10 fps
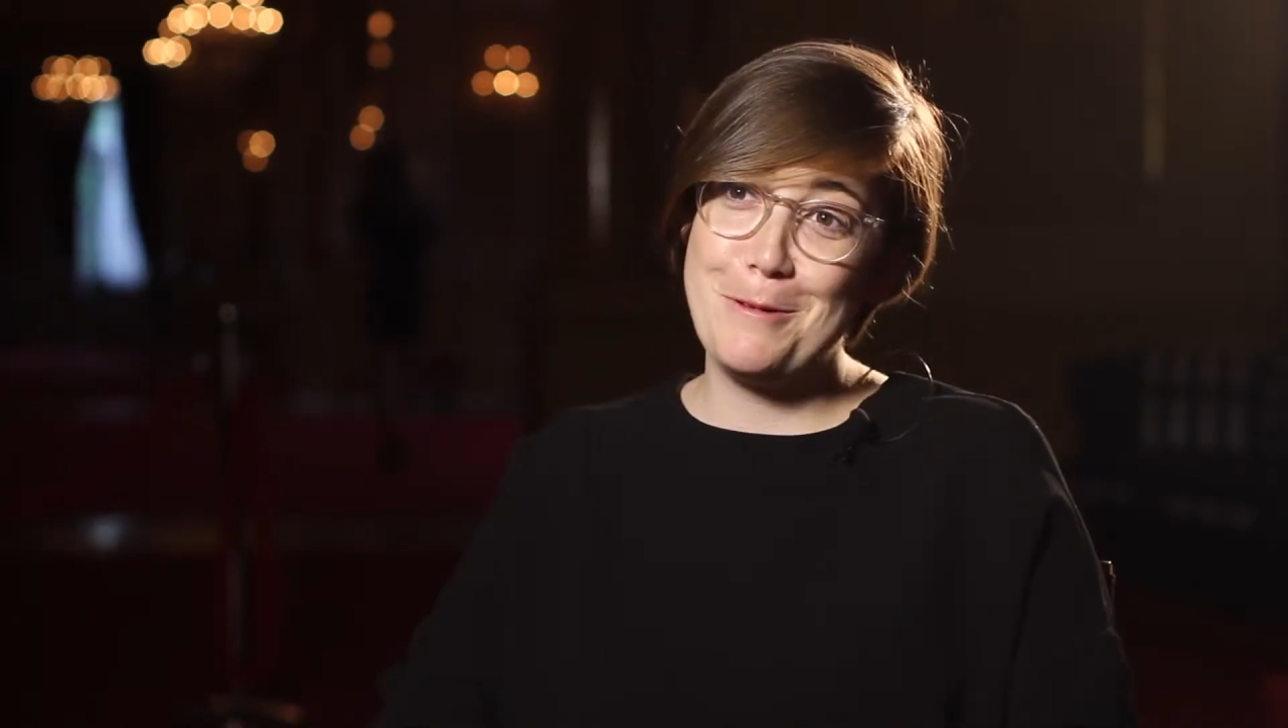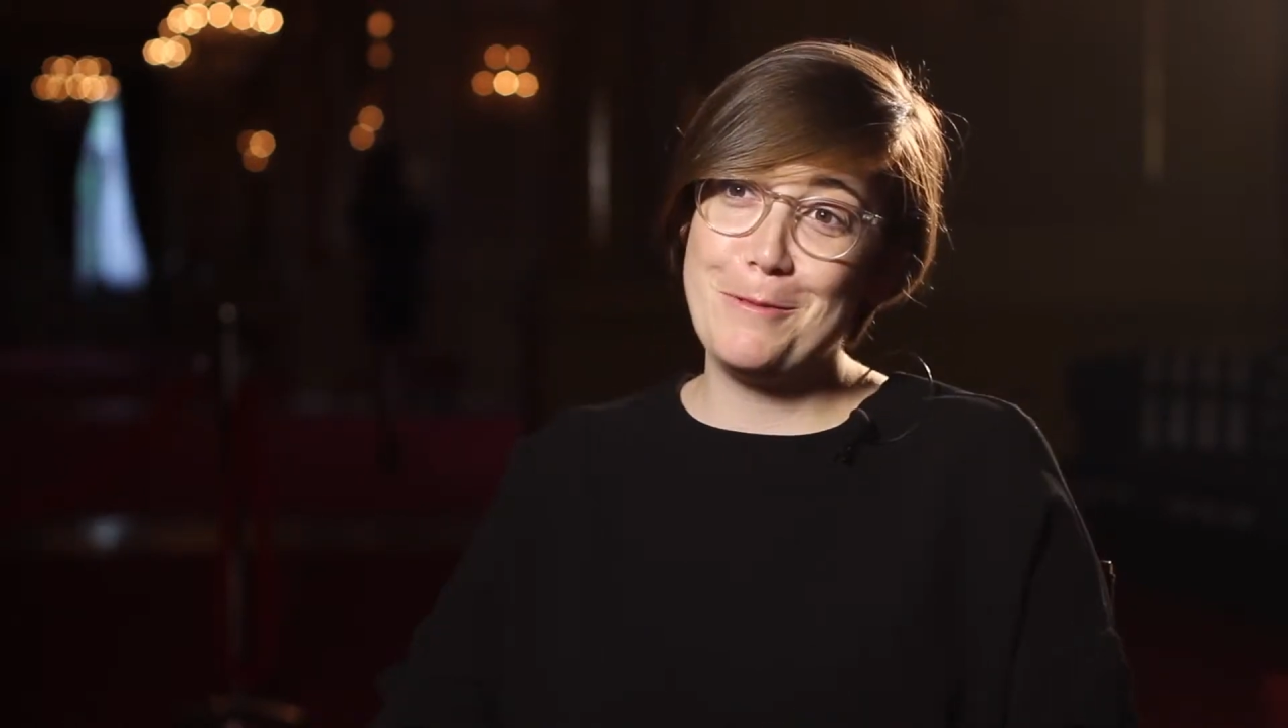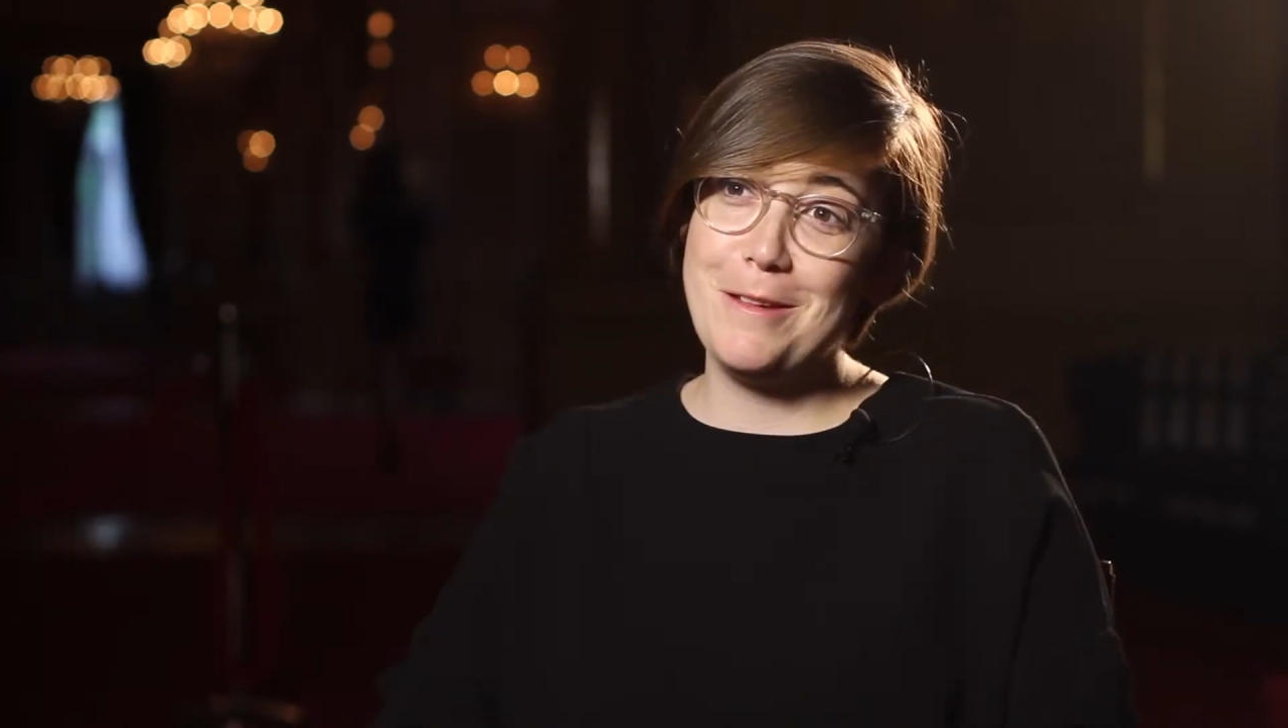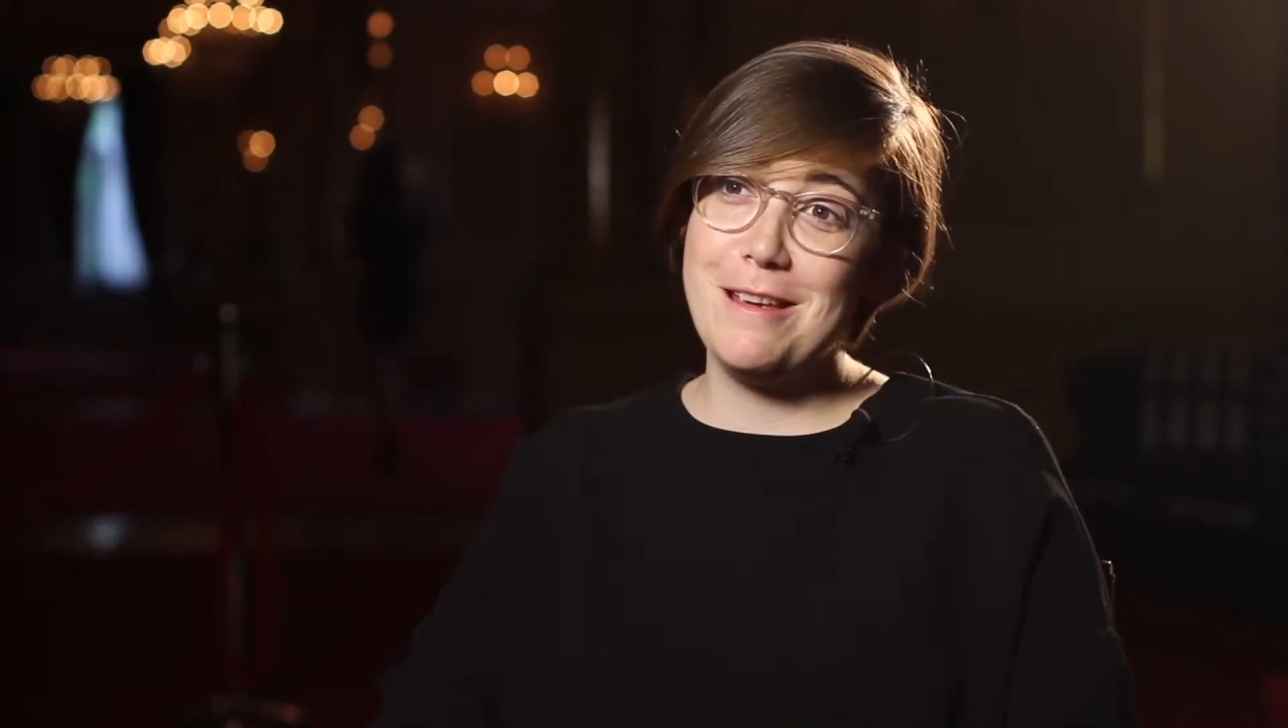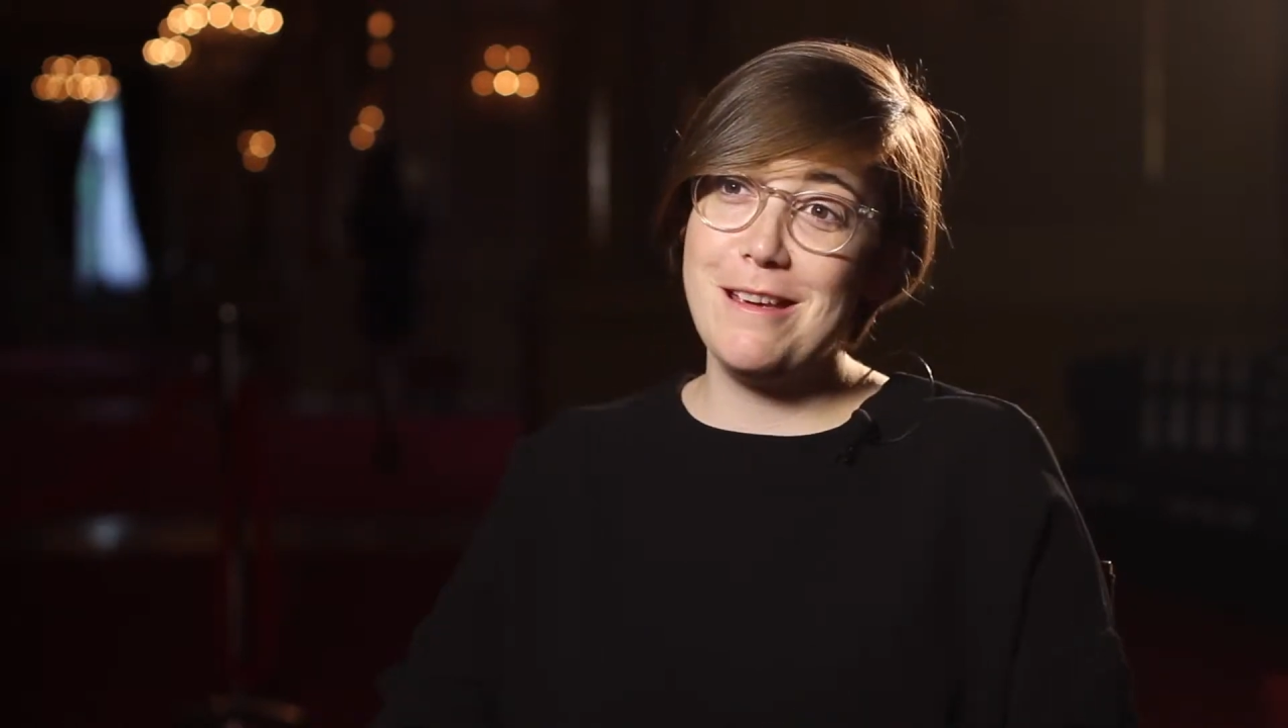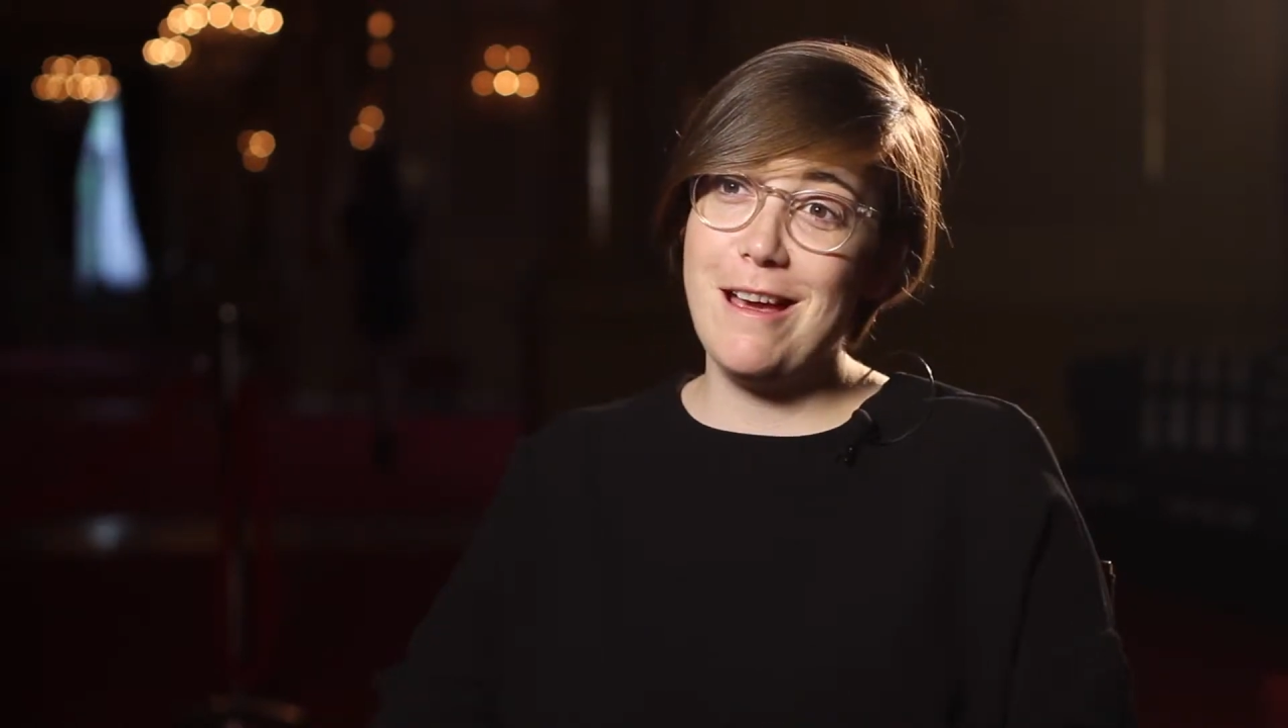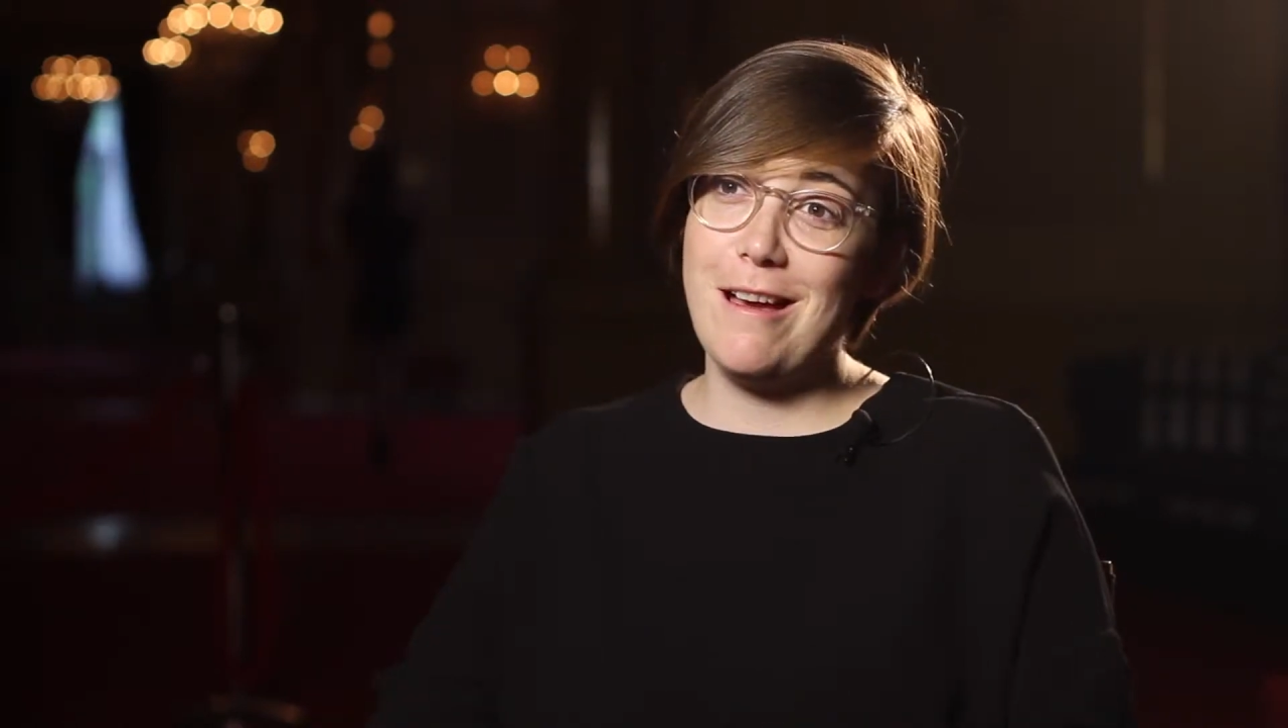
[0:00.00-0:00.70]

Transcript: movie.